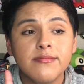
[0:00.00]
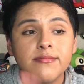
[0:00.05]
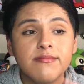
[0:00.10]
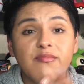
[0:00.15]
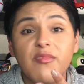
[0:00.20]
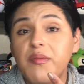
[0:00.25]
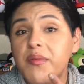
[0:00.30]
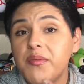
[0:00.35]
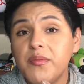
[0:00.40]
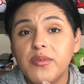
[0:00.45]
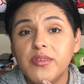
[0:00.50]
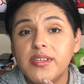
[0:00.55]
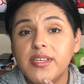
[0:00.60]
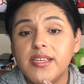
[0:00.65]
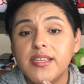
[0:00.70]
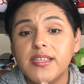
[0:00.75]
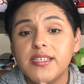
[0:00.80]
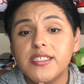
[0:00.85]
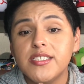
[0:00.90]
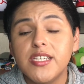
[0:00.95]
Vivid
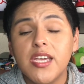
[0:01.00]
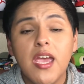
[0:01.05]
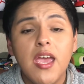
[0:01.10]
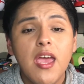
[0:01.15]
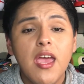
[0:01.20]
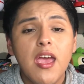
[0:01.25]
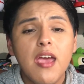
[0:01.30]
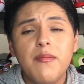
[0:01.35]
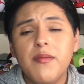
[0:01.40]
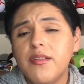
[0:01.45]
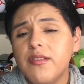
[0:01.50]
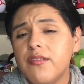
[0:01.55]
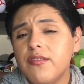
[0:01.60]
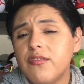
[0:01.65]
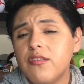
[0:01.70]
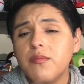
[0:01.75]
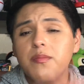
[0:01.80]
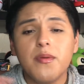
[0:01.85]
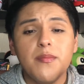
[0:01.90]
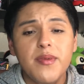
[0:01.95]
Voltage. I've been
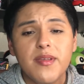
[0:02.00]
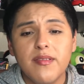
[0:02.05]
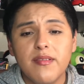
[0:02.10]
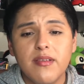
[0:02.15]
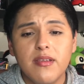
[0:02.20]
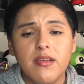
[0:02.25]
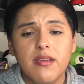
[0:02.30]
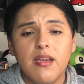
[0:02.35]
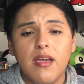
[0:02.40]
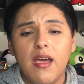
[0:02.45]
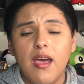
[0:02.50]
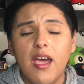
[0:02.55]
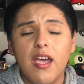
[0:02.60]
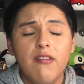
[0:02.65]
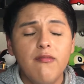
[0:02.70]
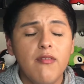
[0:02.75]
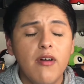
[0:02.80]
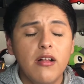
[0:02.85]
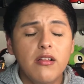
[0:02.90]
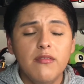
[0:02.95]
super busy.
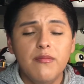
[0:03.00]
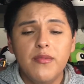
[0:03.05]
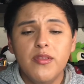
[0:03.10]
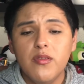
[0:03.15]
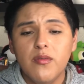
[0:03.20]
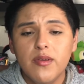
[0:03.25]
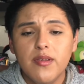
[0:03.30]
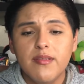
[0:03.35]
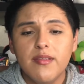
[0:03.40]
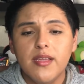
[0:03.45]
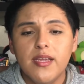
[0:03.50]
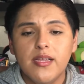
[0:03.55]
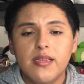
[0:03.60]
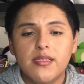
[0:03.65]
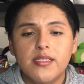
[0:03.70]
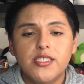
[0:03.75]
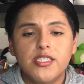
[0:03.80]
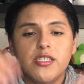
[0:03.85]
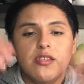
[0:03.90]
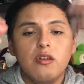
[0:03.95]
I've been doing is like
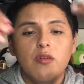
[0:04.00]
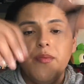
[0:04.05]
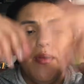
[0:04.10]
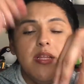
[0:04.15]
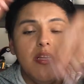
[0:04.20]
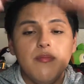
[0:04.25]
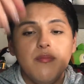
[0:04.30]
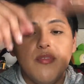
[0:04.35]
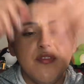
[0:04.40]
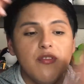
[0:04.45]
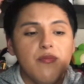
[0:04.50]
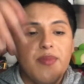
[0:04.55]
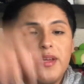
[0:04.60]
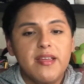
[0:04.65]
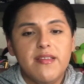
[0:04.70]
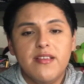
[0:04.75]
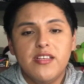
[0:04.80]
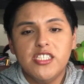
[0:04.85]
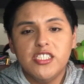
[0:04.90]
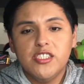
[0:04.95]
legit opening up booster
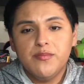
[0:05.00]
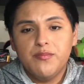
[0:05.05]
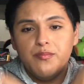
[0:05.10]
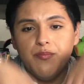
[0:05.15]
packs and just